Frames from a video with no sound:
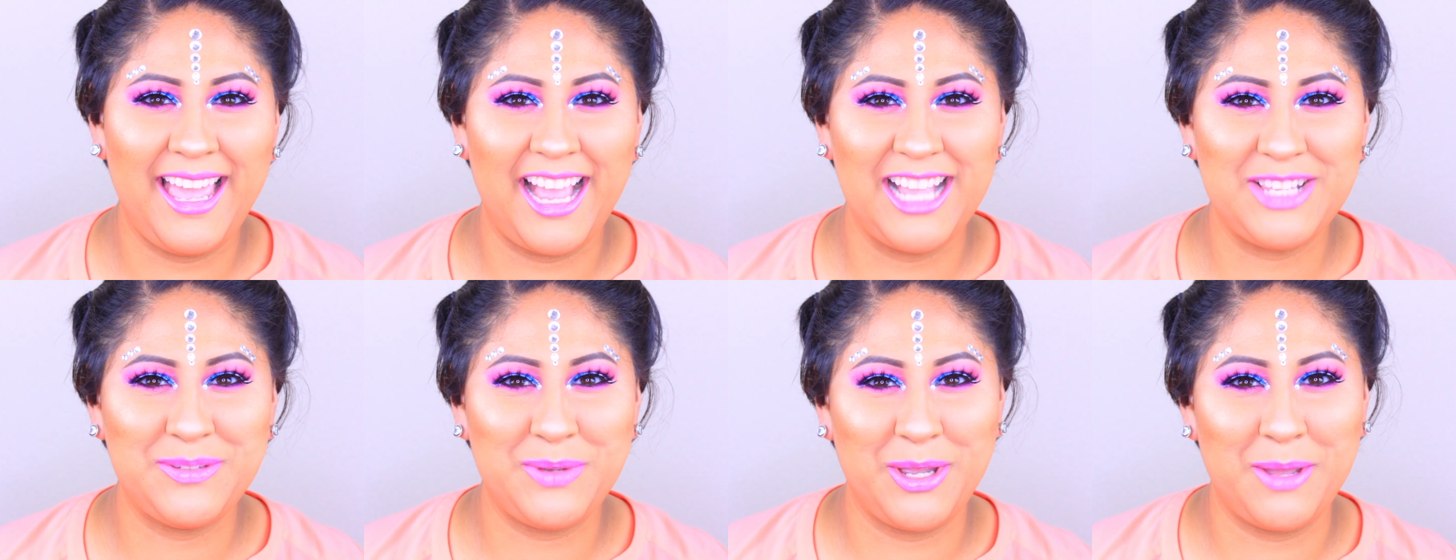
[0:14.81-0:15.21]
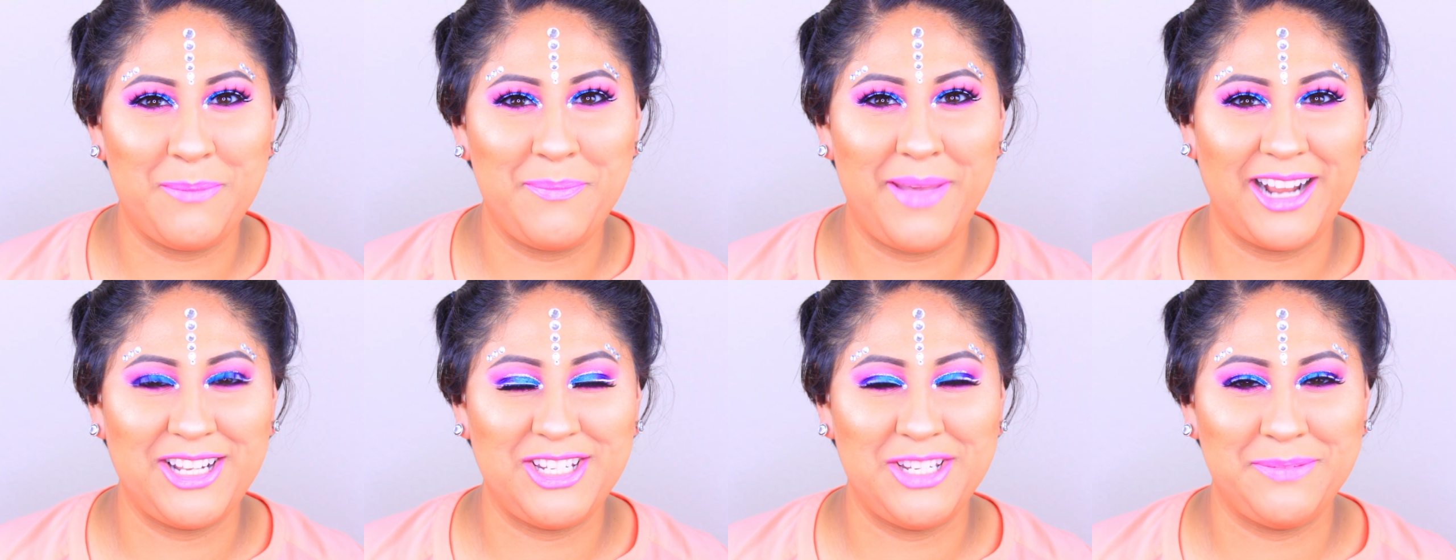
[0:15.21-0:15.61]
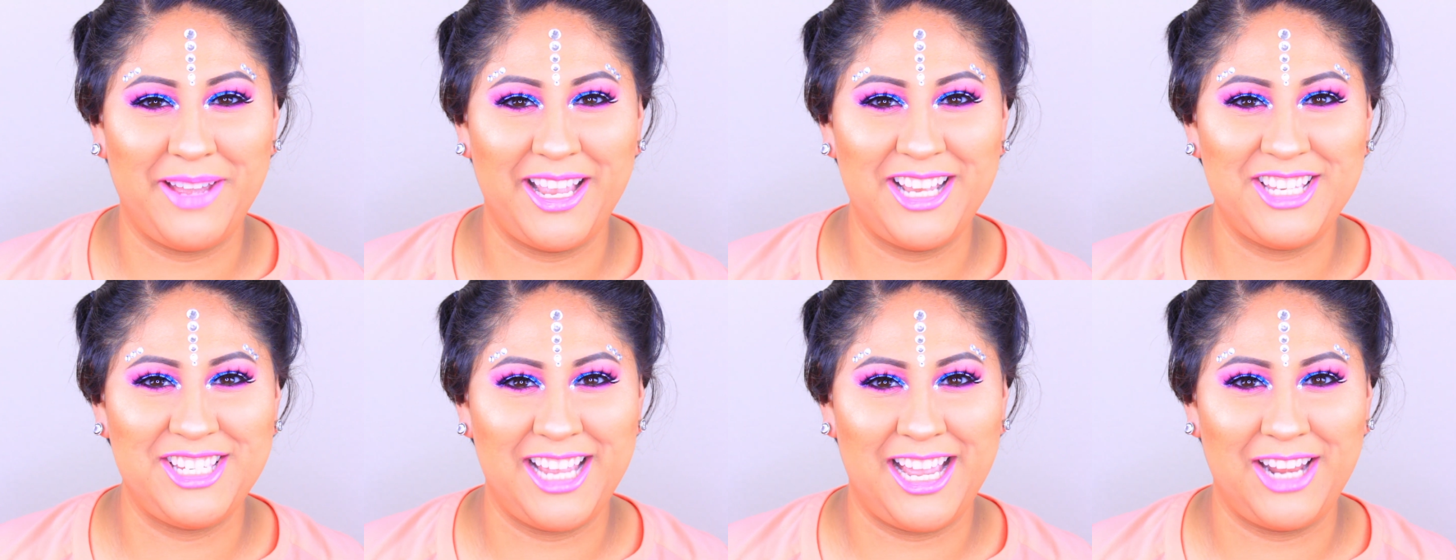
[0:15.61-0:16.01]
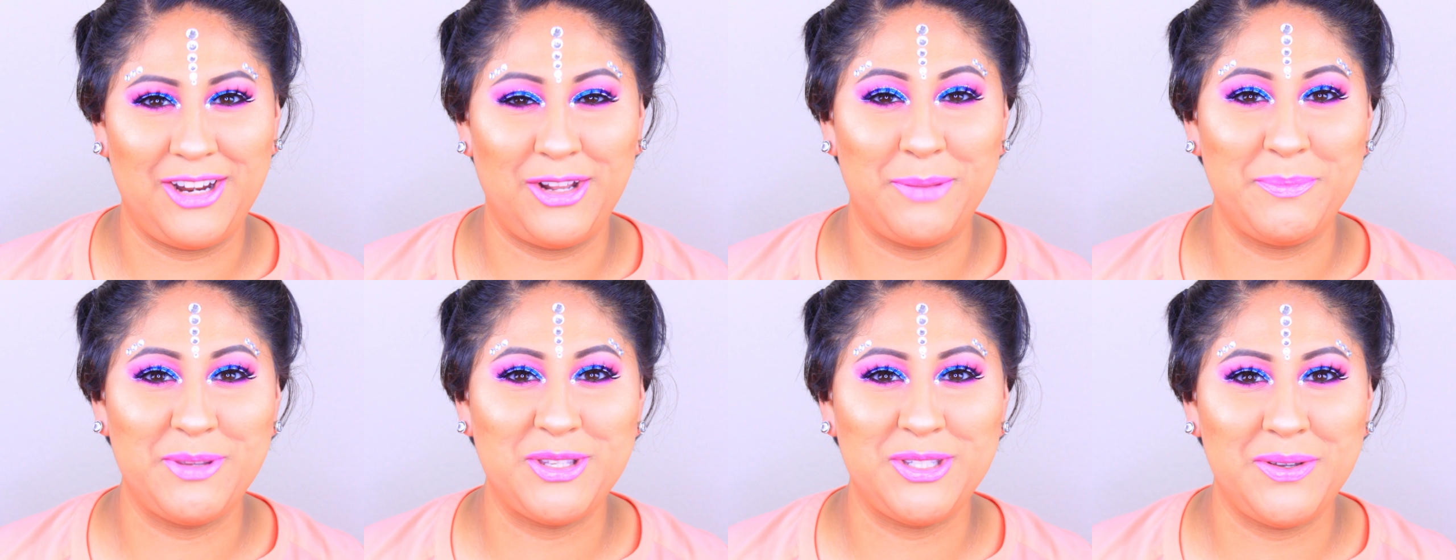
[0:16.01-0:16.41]
guys, welcome back to my
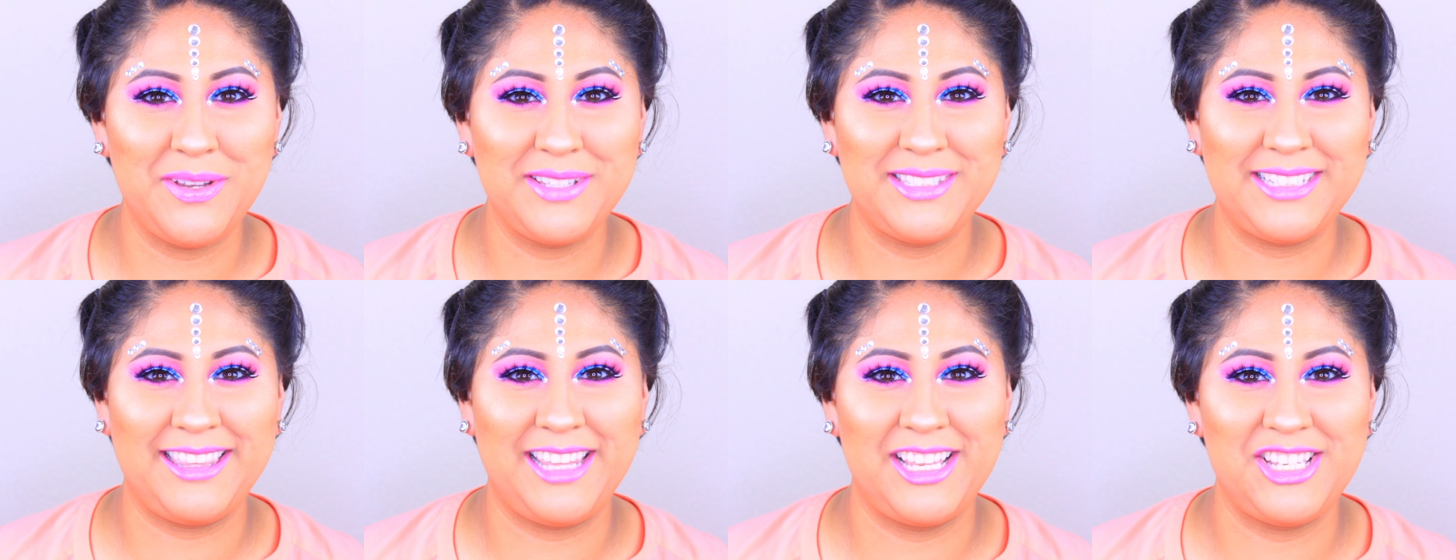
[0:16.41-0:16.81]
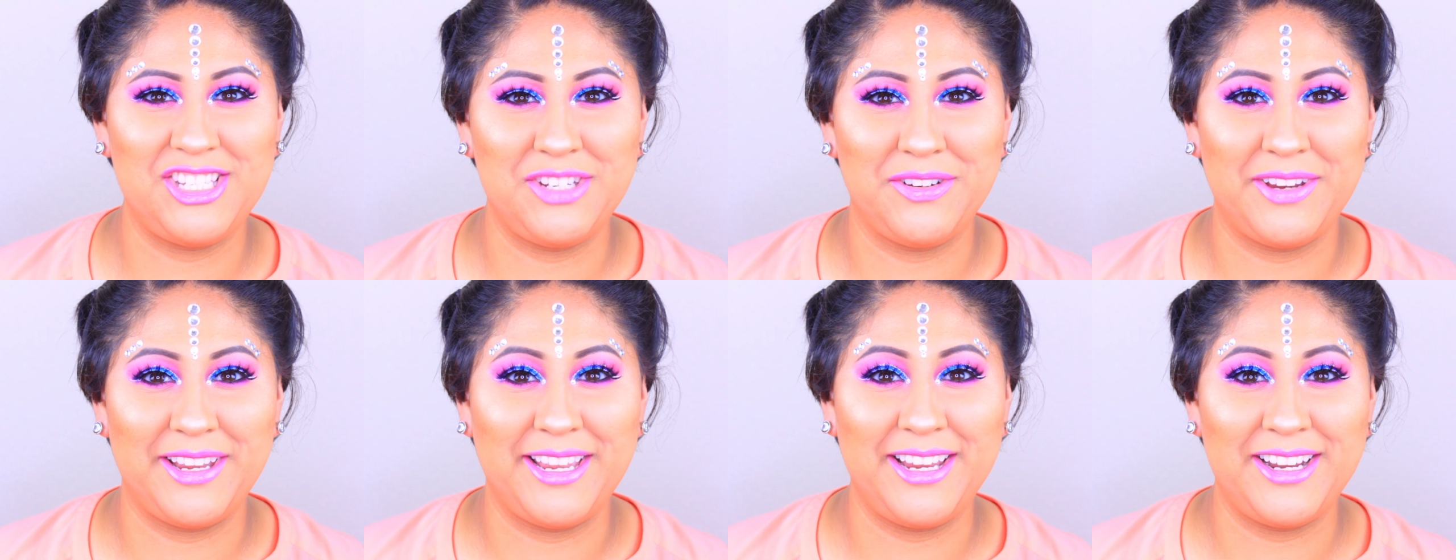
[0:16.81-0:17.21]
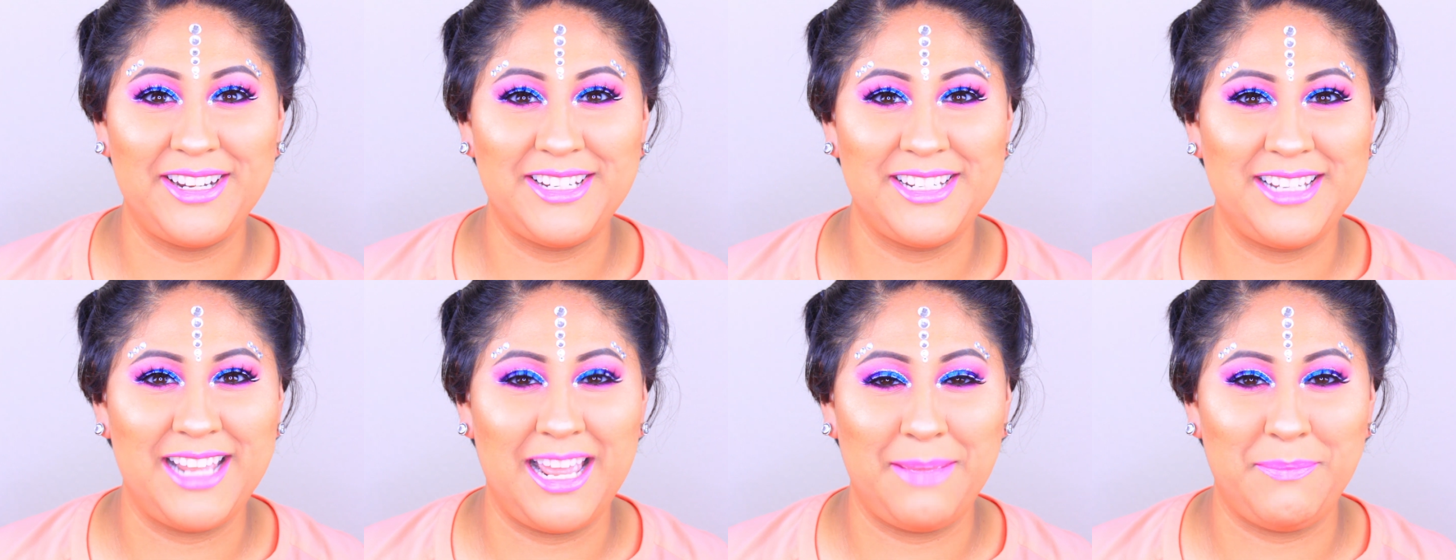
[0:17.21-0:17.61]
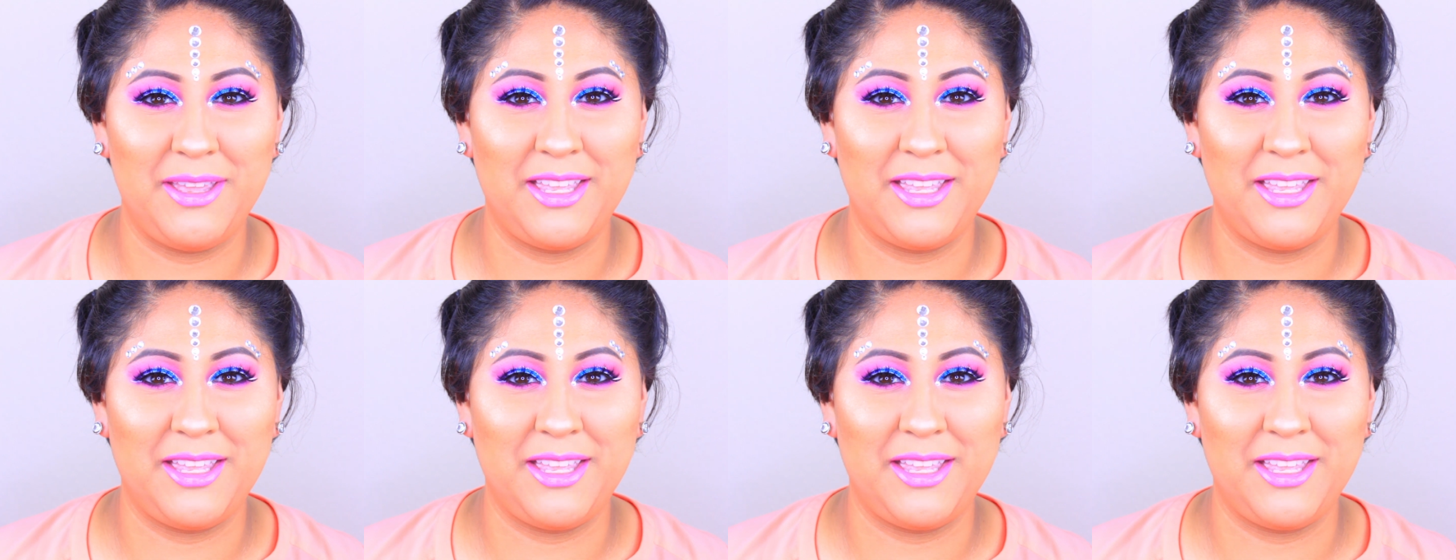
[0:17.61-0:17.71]
channel. I'm so excited that you're here today